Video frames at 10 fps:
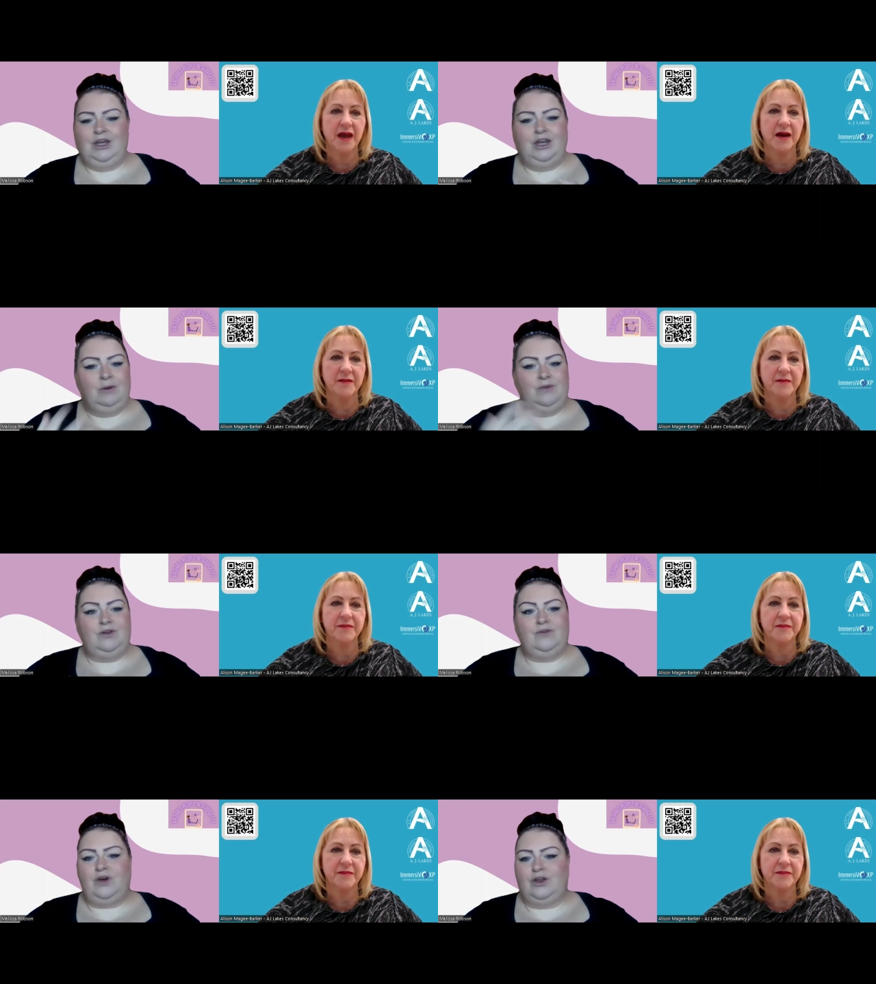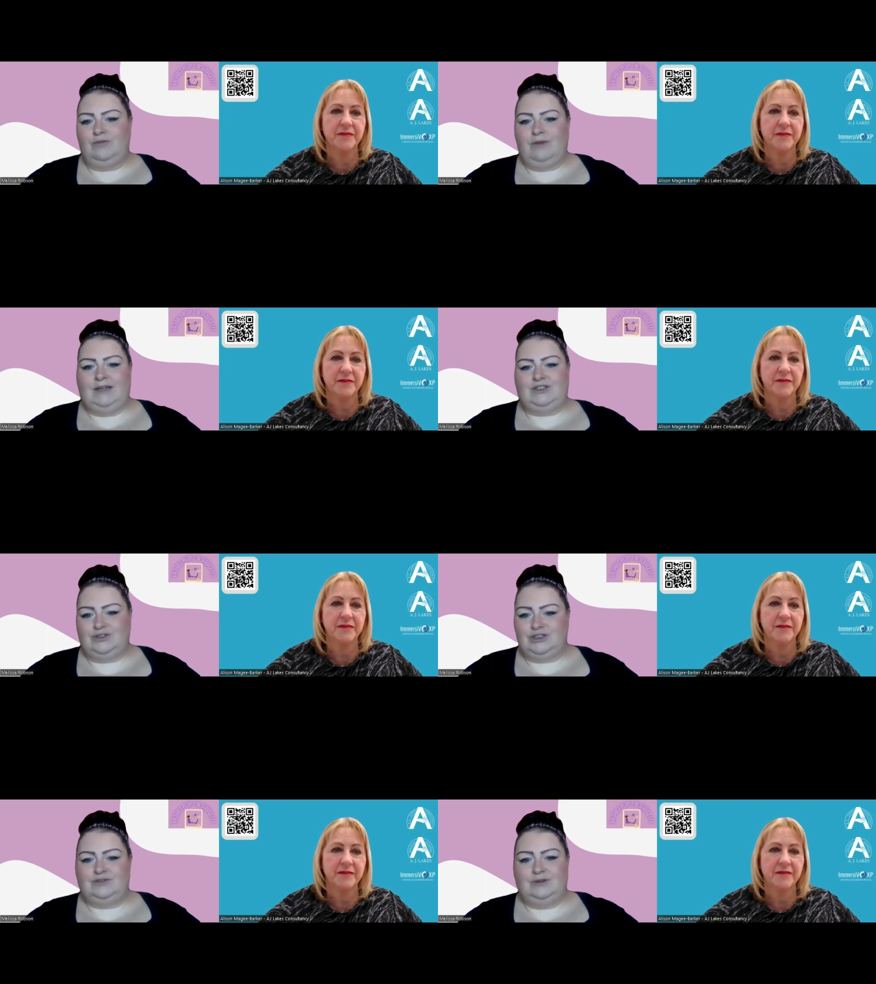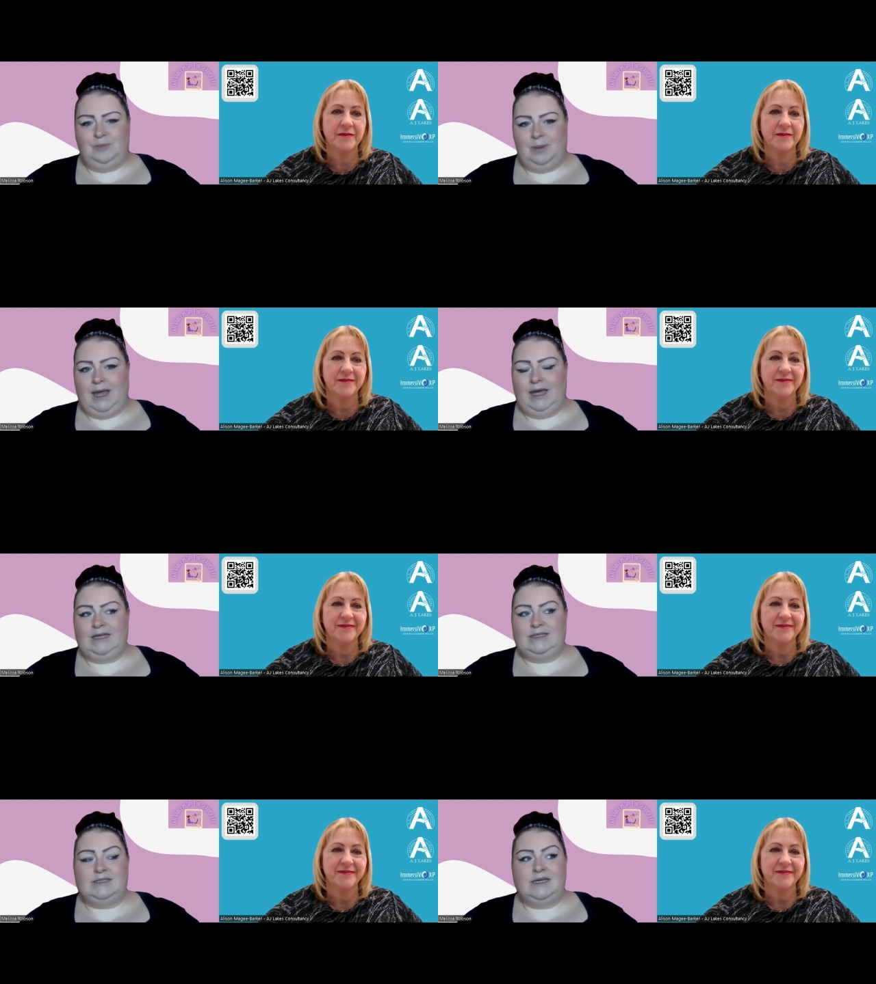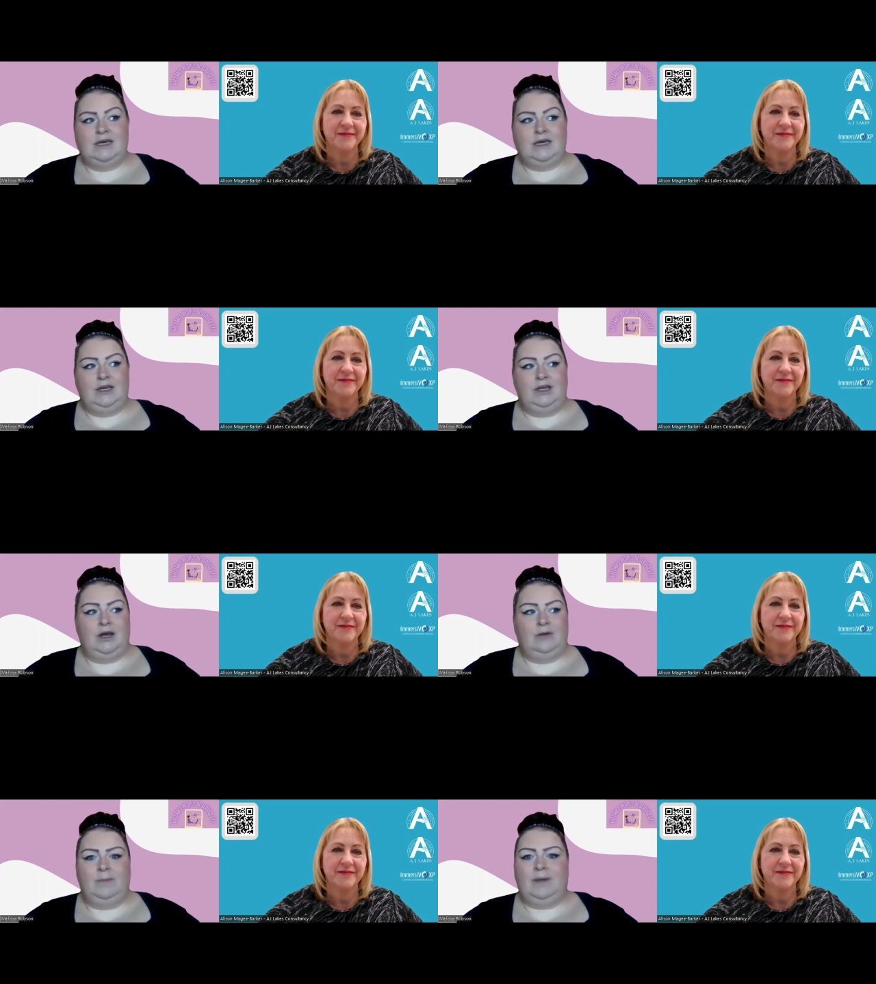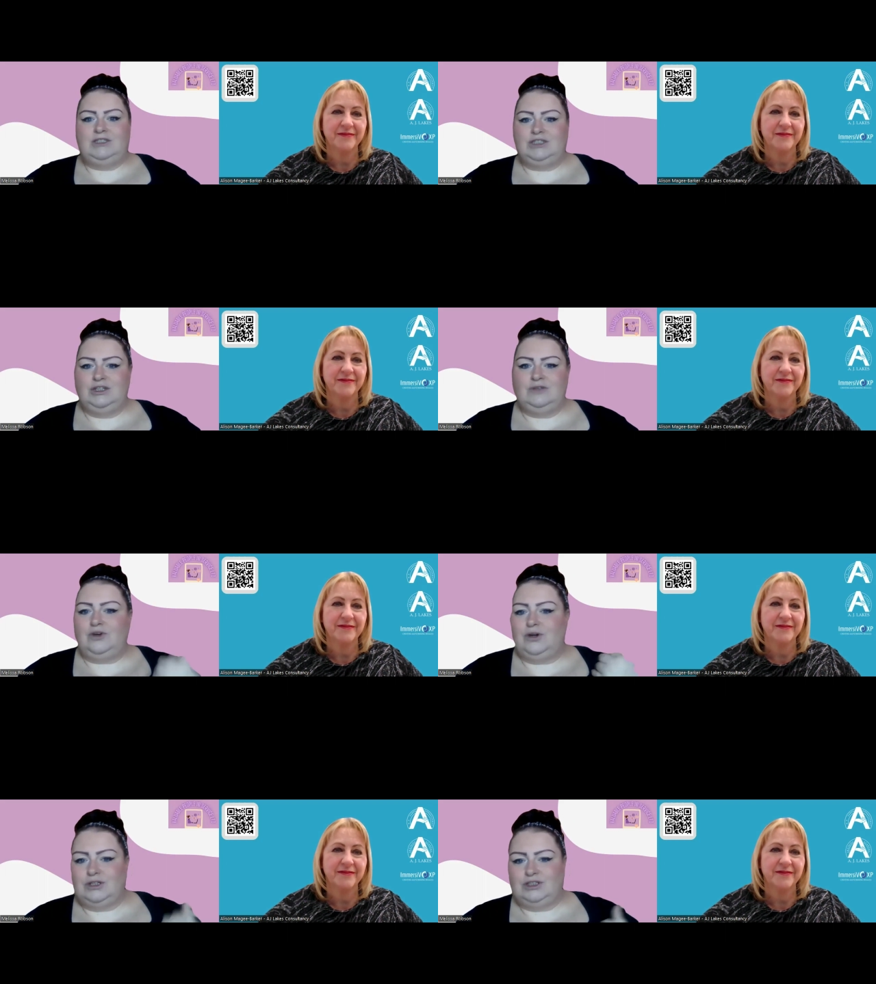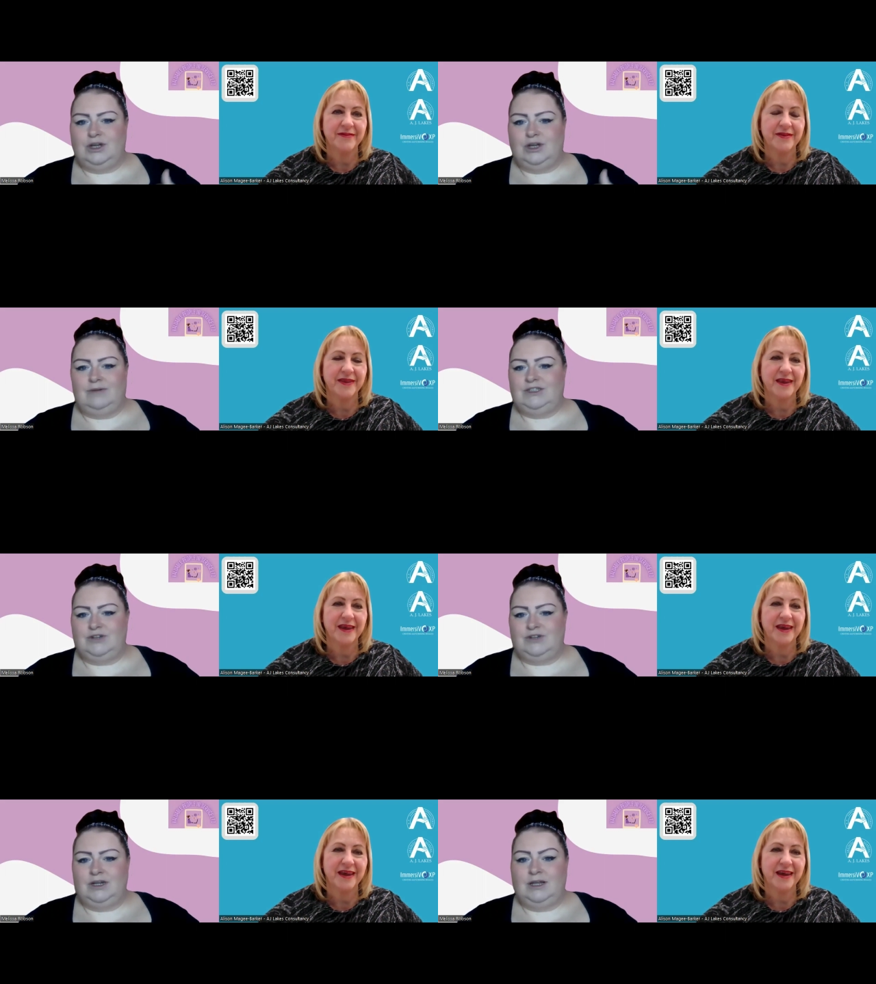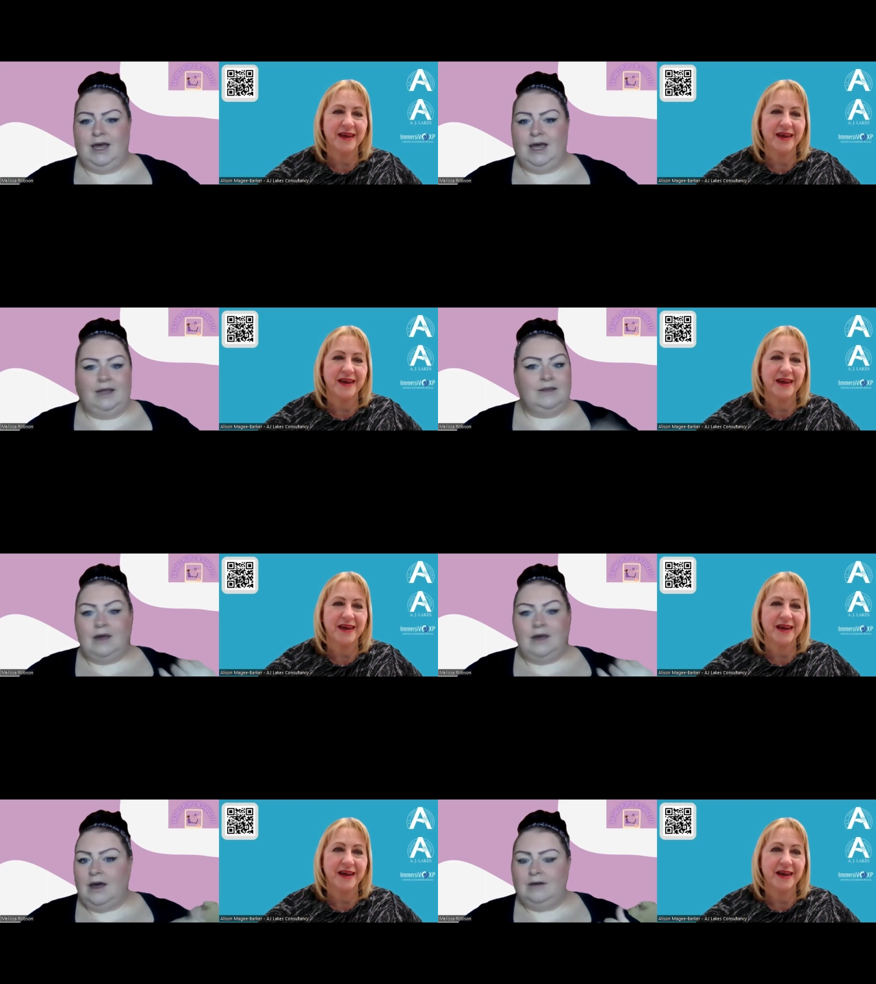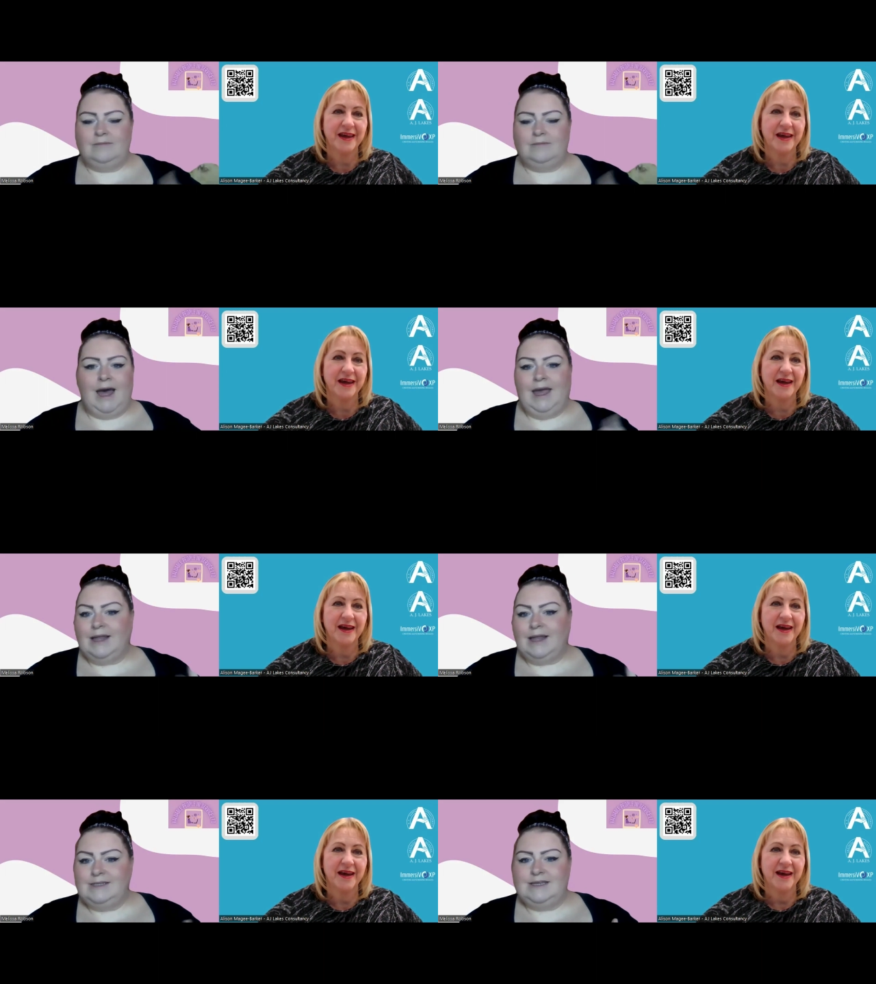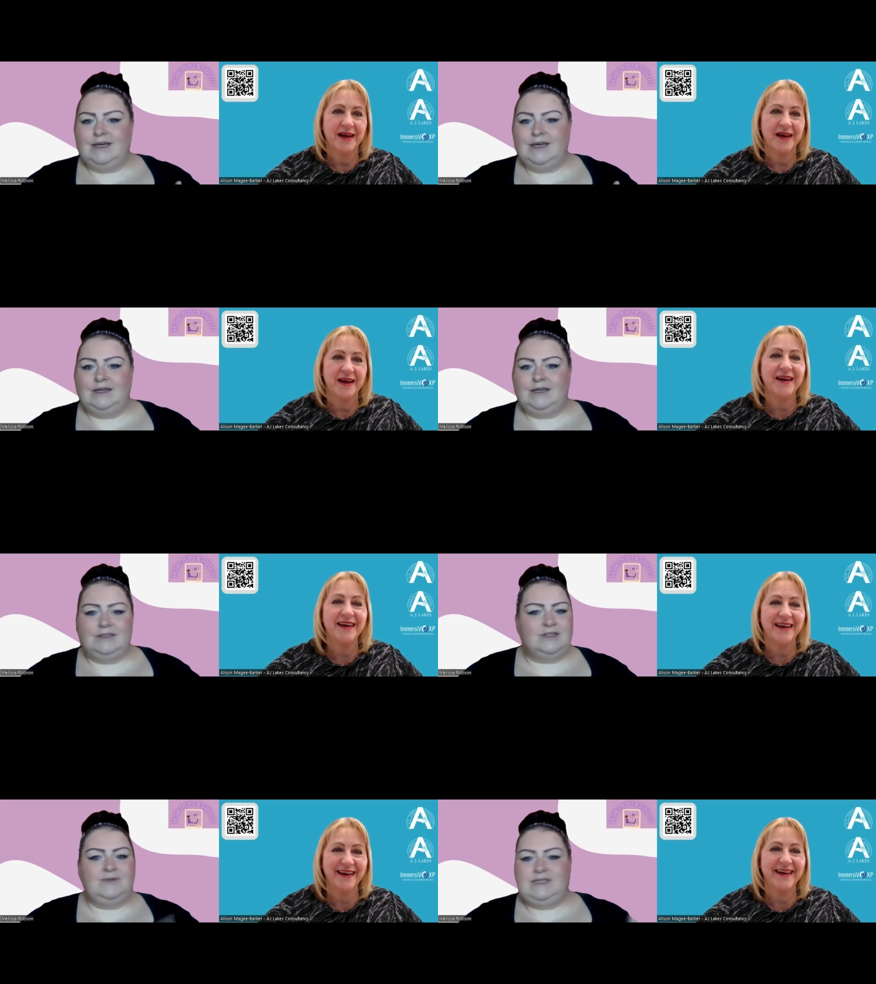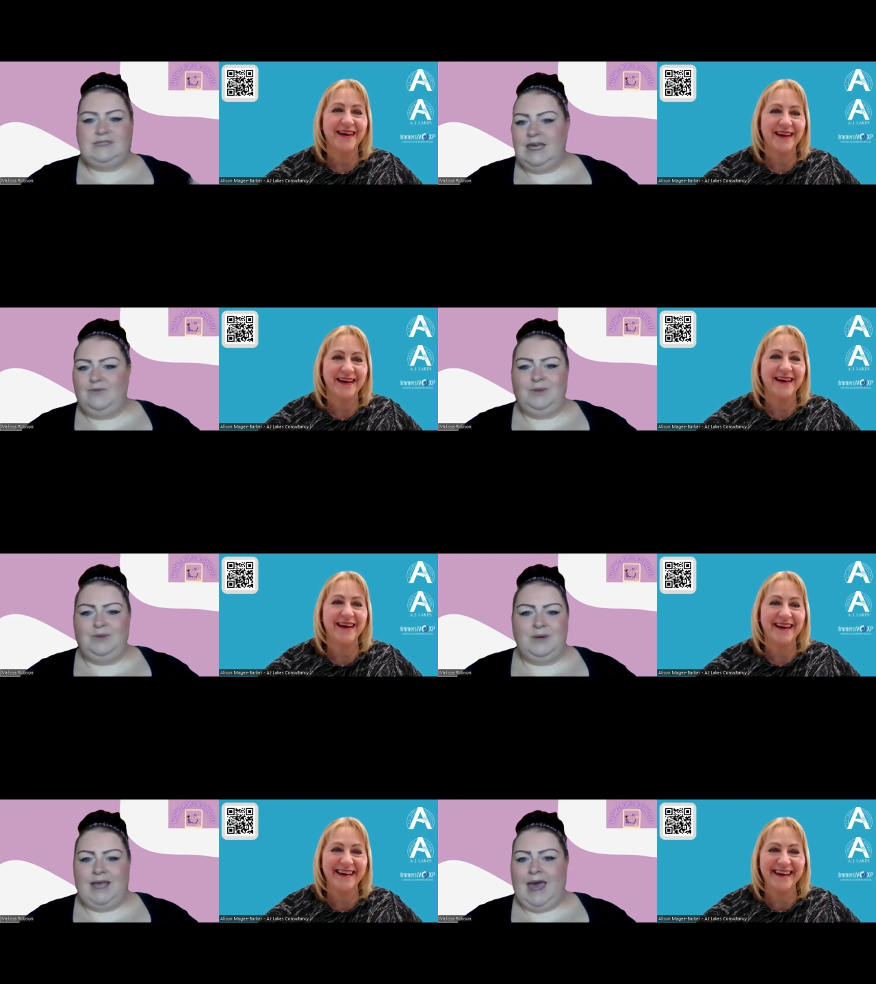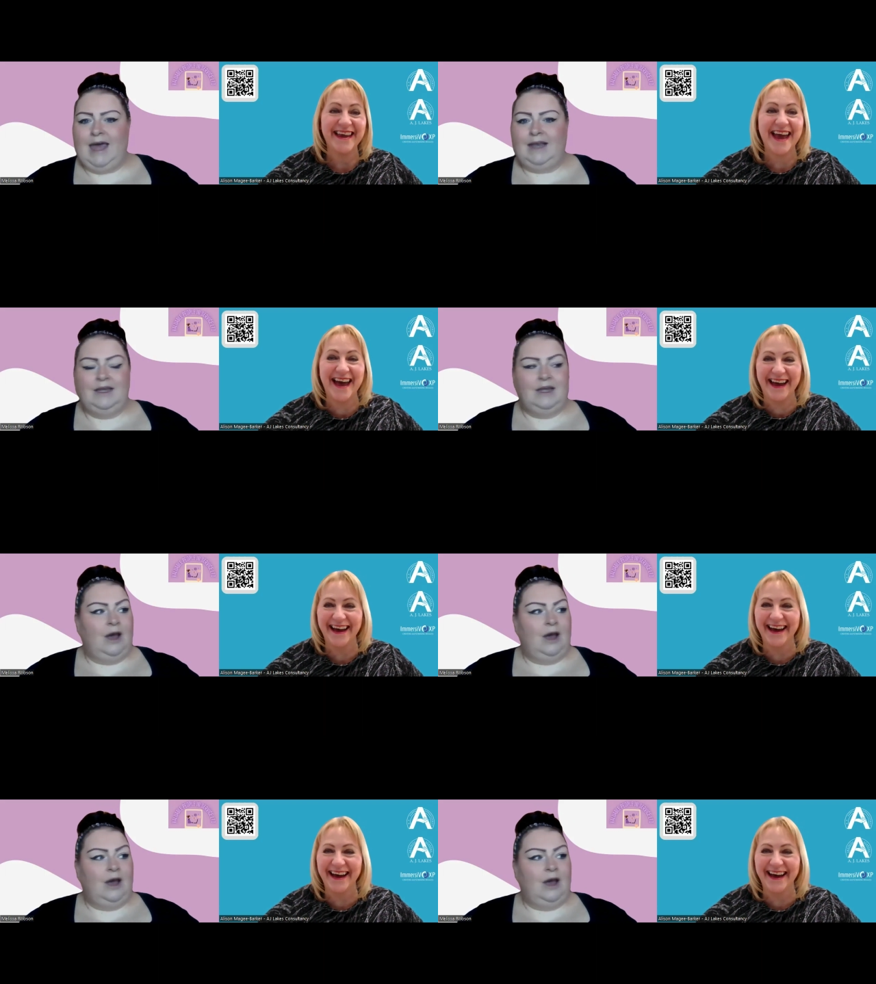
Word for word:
Speaker 1: You know, yeah. if you've got the right structure in place, you know, imagine you've called a restaurant and they're like, "Oh, hi, Alison, it's lovely to hear from you again. Yeah.